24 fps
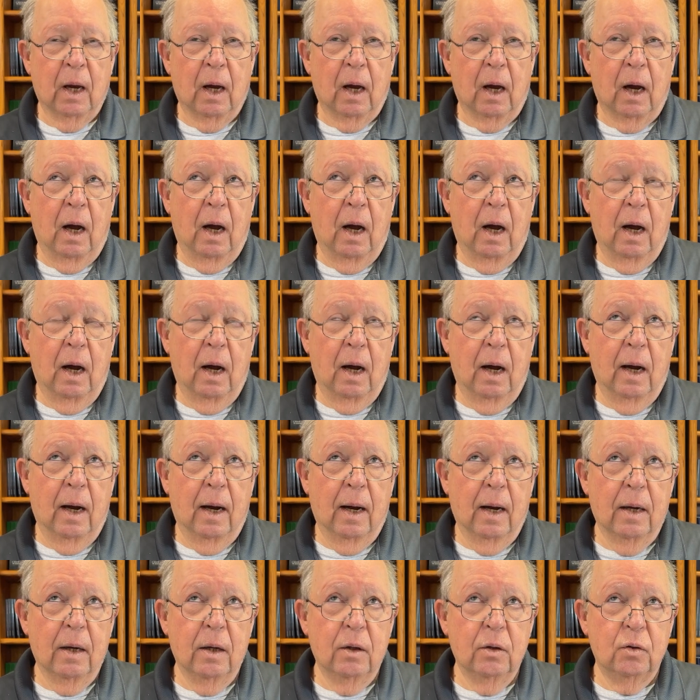
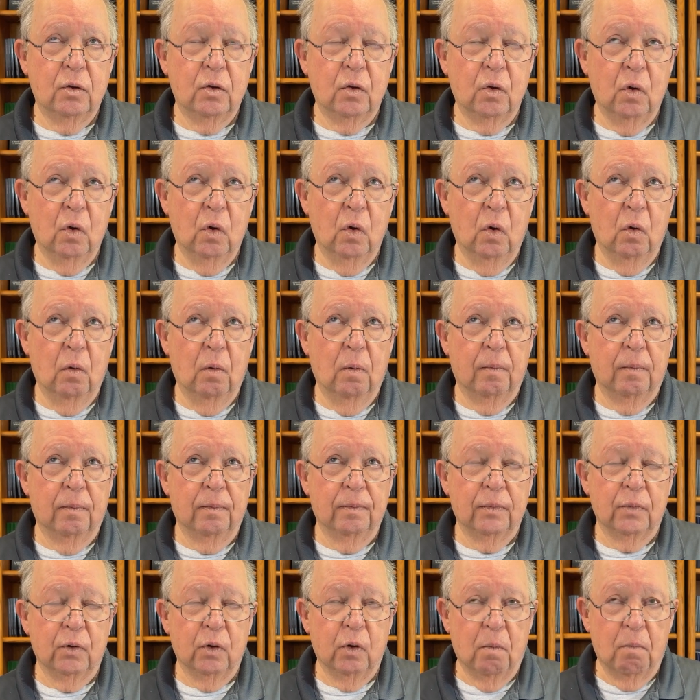to
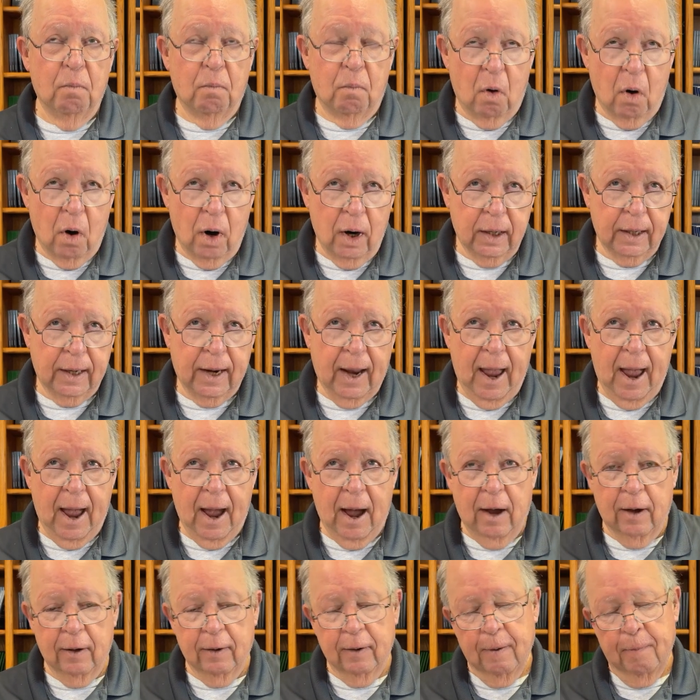mark
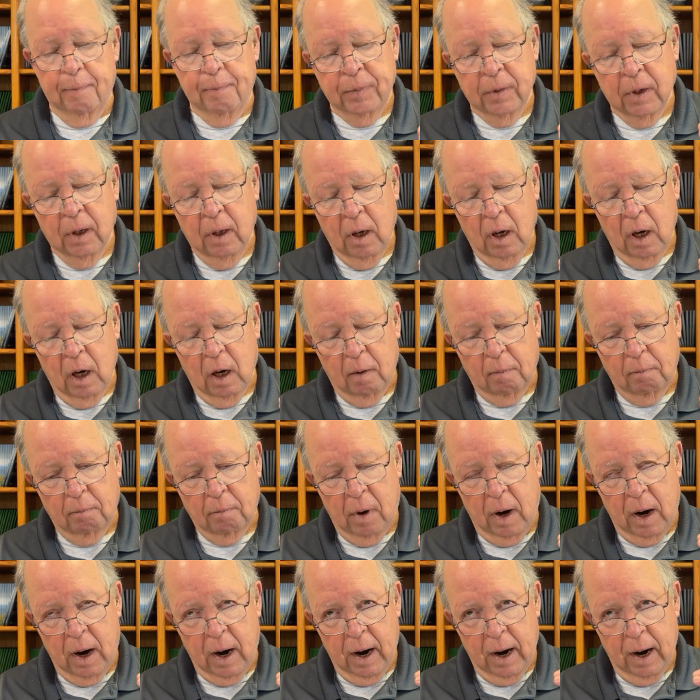out
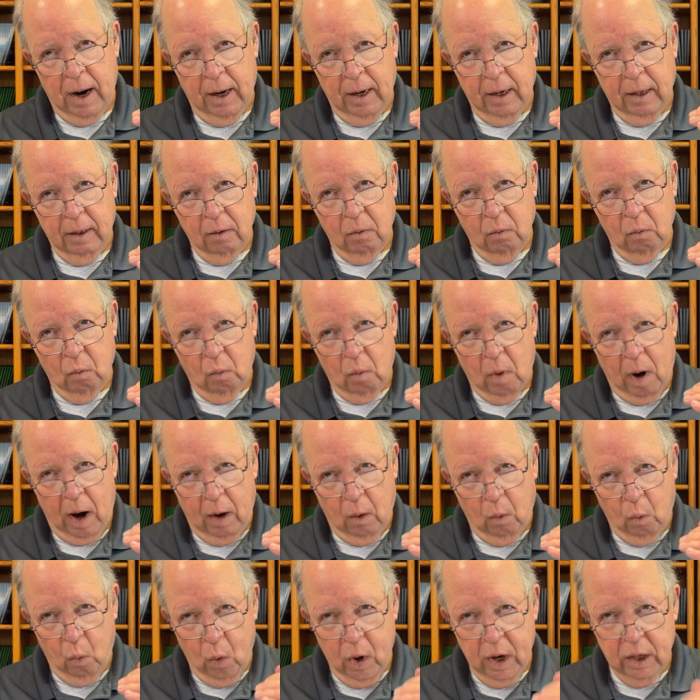my
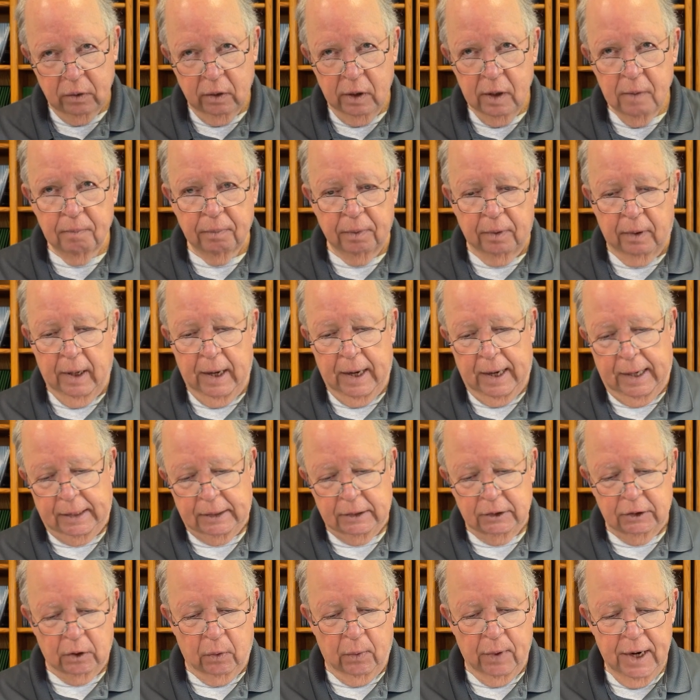weekly
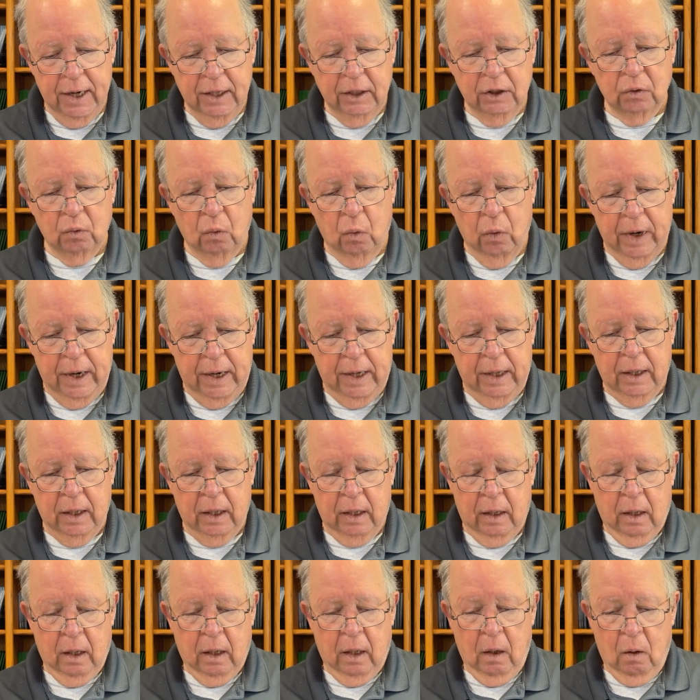plan. So each week,
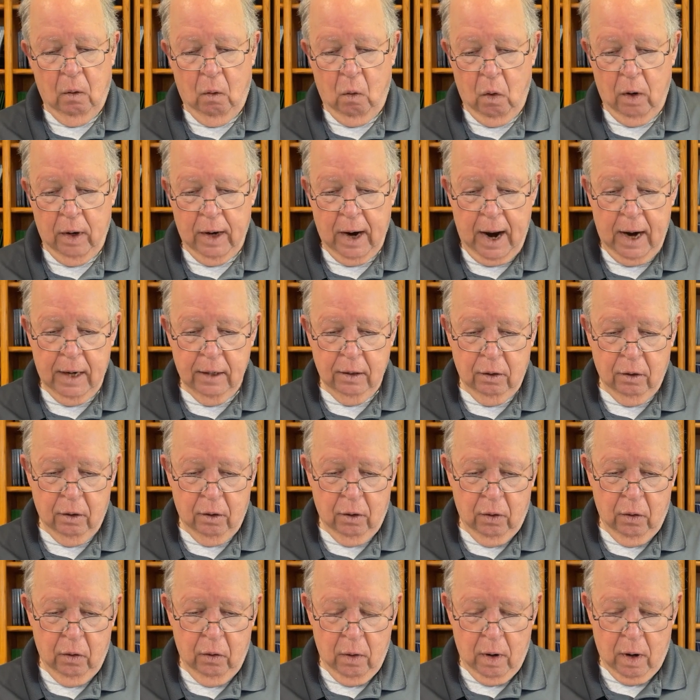what I
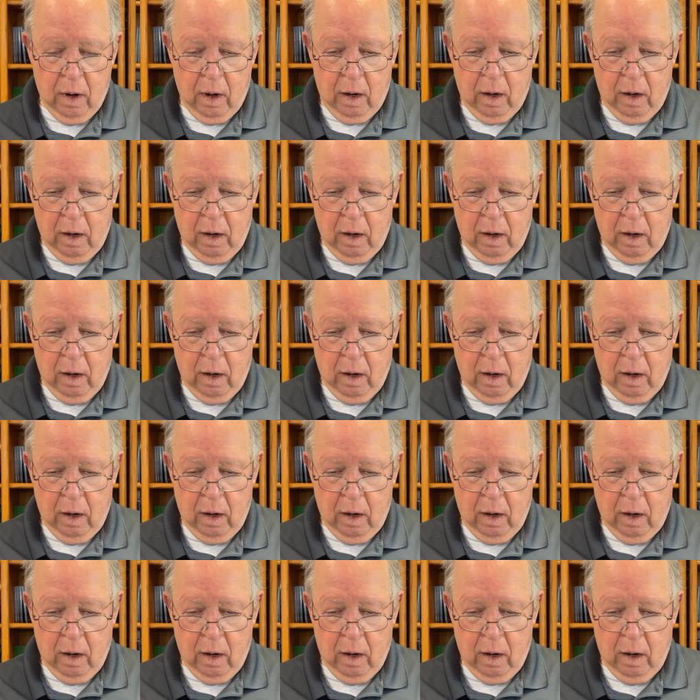do